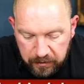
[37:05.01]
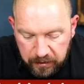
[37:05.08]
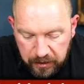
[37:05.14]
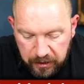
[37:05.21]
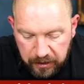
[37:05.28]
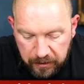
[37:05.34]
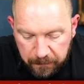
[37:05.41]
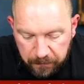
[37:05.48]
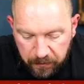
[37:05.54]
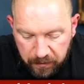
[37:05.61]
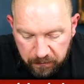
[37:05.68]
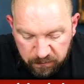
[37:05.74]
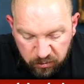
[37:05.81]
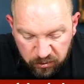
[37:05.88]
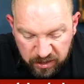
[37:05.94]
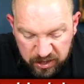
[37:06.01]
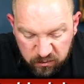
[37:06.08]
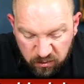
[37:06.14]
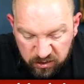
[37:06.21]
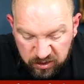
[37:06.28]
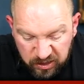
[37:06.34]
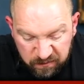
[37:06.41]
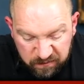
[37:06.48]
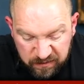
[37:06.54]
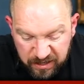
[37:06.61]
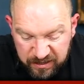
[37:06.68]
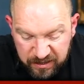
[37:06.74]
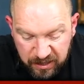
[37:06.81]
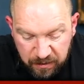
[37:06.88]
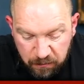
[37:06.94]
Um, but these ones are,
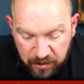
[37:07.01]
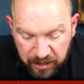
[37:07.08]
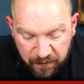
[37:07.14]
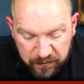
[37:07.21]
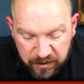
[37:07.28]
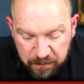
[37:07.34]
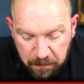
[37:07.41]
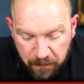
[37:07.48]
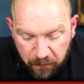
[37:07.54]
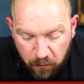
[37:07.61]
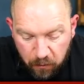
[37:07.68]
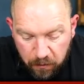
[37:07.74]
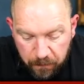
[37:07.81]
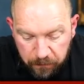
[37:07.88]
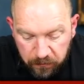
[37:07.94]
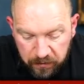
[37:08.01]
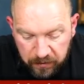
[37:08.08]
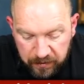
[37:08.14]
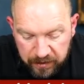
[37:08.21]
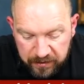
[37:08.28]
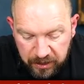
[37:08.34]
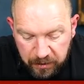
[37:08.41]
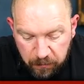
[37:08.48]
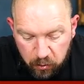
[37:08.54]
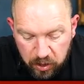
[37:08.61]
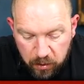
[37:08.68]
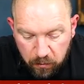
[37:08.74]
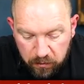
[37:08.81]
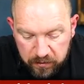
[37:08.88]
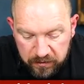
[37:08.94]
these are, like I've said before, these are
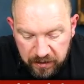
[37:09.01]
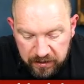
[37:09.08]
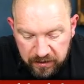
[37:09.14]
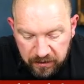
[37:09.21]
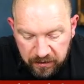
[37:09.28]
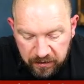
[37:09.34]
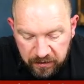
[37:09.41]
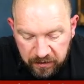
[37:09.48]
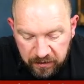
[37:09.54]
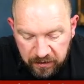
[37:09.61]
community ones. These are,